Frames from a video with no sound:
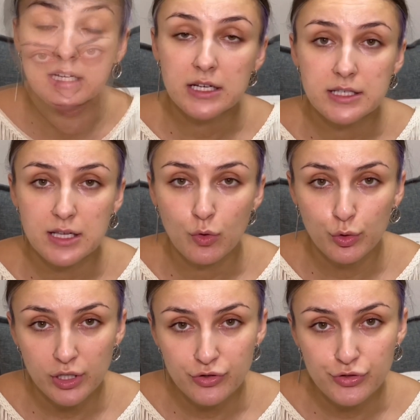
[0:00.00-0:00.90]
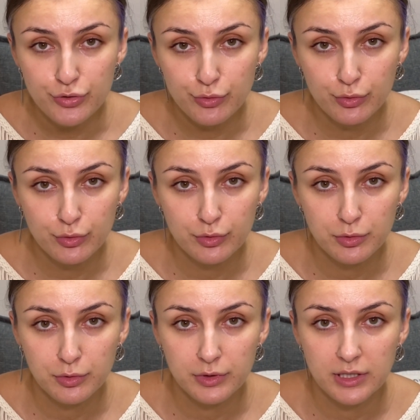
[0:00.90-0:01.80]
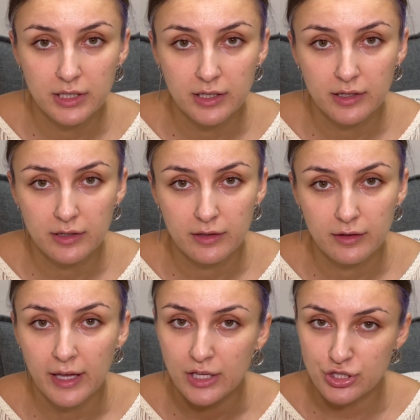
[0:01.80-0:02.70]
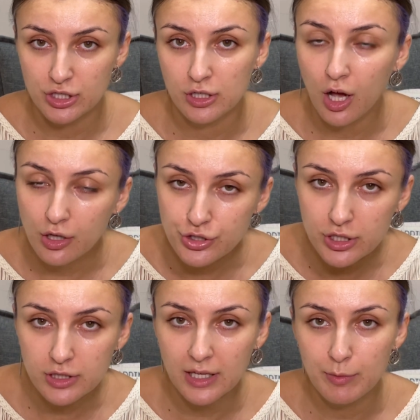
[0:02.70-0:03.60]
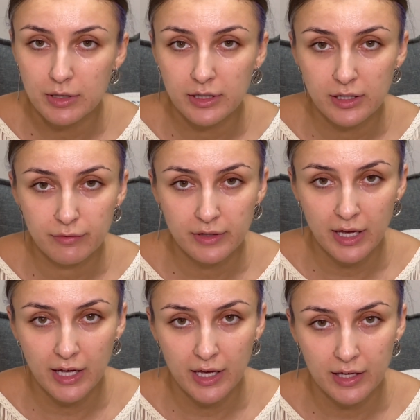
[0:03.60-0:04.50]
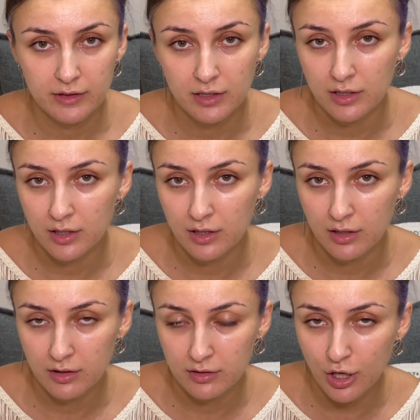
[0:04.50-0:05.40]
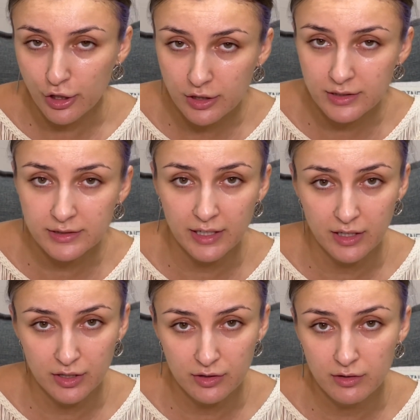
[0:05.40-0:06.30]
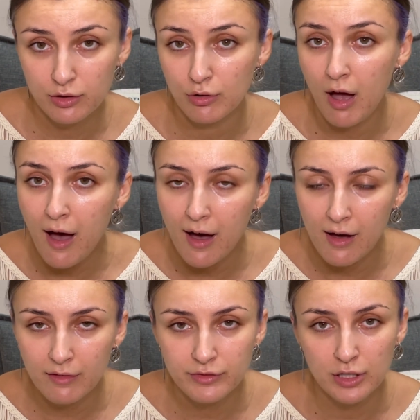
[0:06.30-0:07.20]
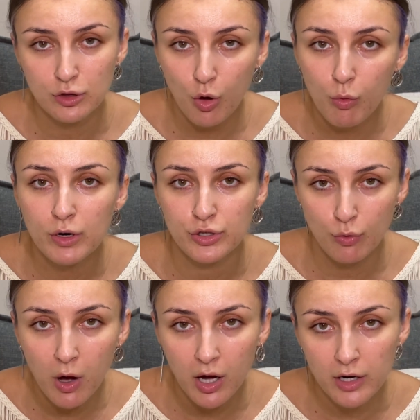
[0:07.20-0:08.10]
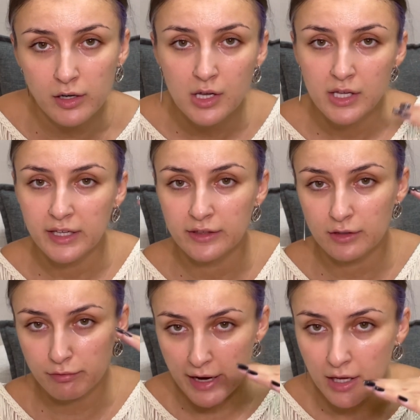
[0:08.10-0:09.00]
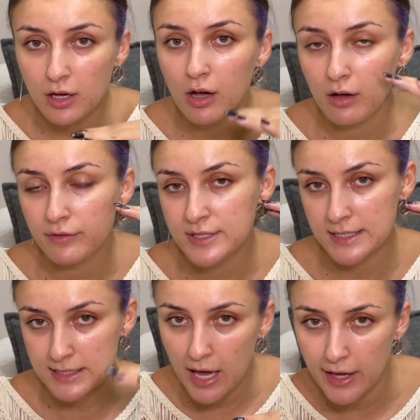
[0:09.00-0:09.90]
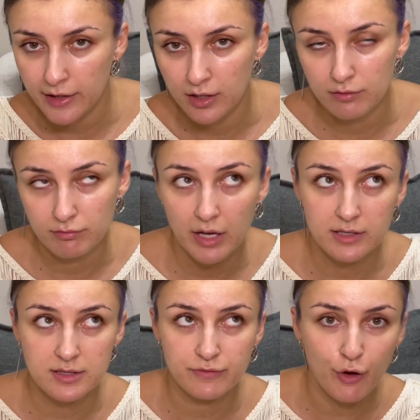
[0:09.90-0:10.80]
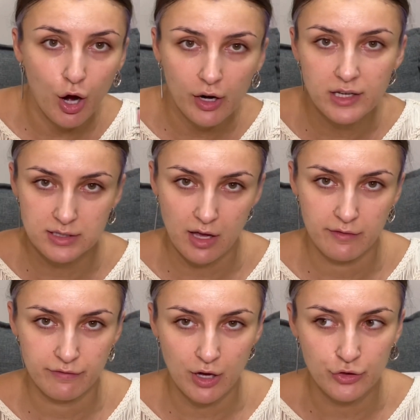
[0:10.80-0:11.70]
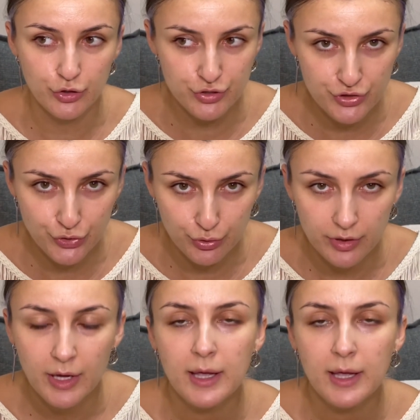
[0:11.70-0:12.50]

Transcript: Because according to the Asian culture, they believe that the darker the tan you have, the lower you are in the rank of society, as far as I've understood.